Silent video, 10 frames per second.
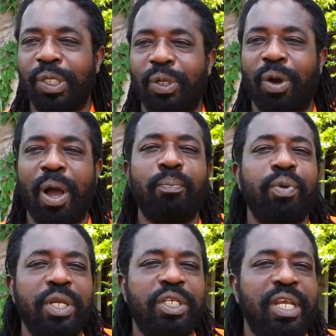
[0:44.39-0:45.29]
you know,
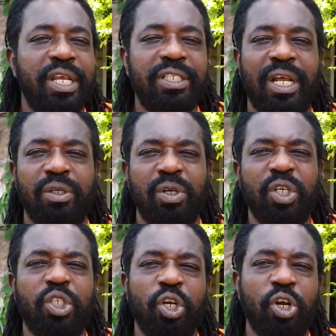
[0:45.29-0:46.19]
appreciation to the
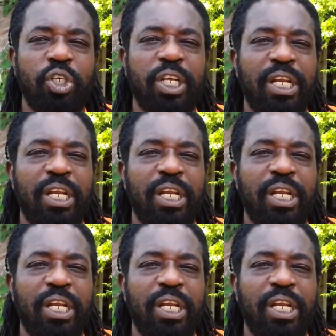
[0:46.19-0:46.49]
church